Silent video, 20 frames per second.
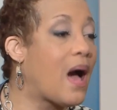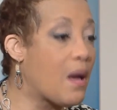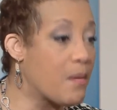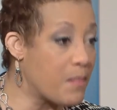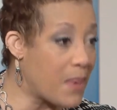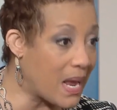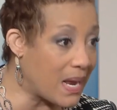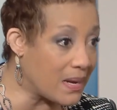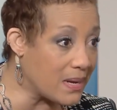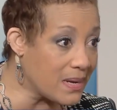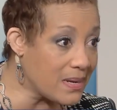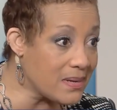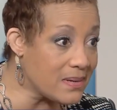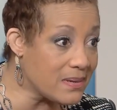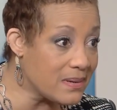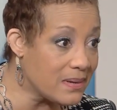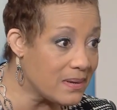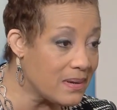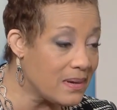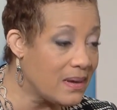I made it,
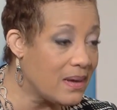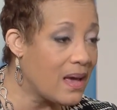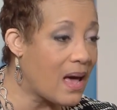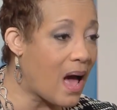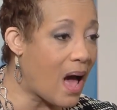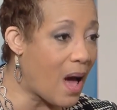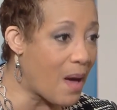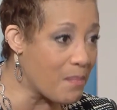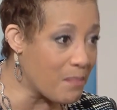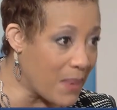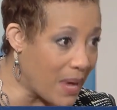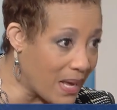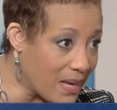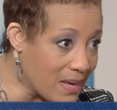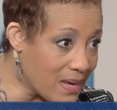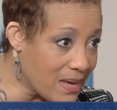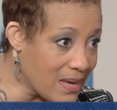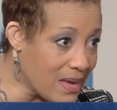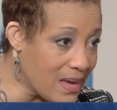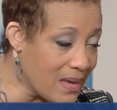I'm
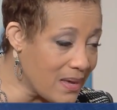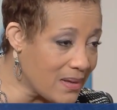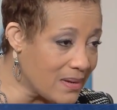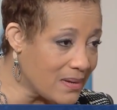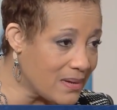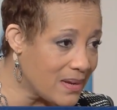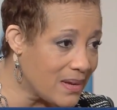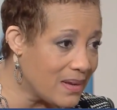making it,